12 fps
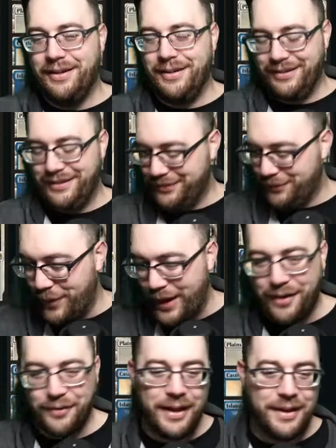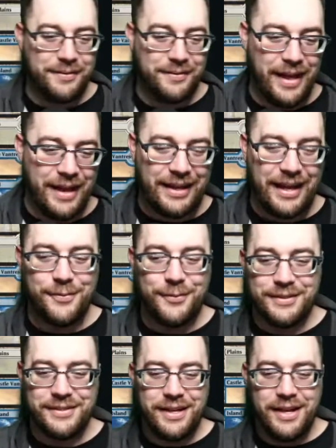Wow, that game
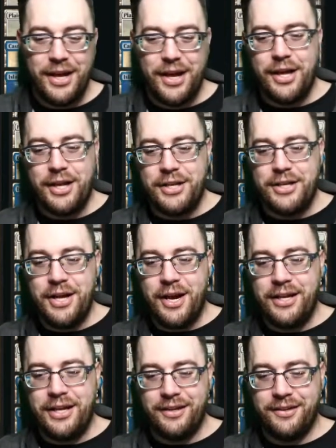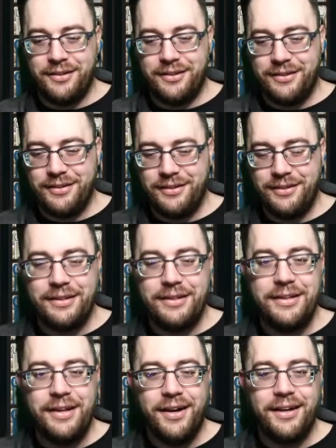was nutty.
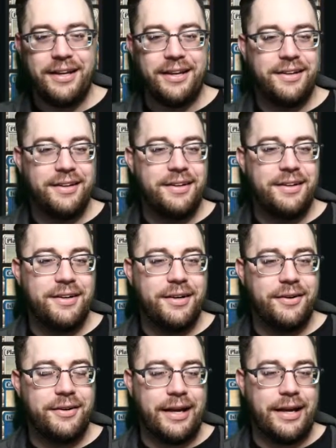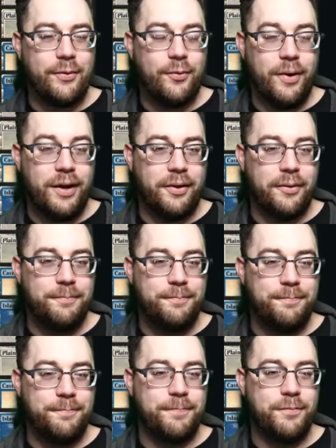Nutty. Okay, well,
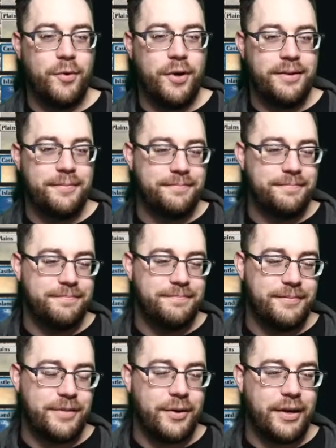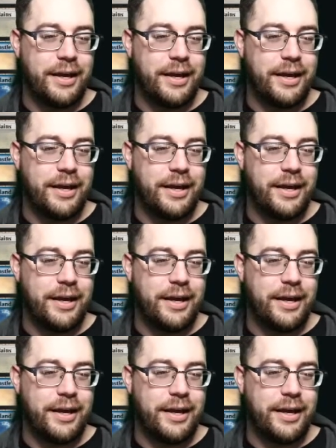what? Okay.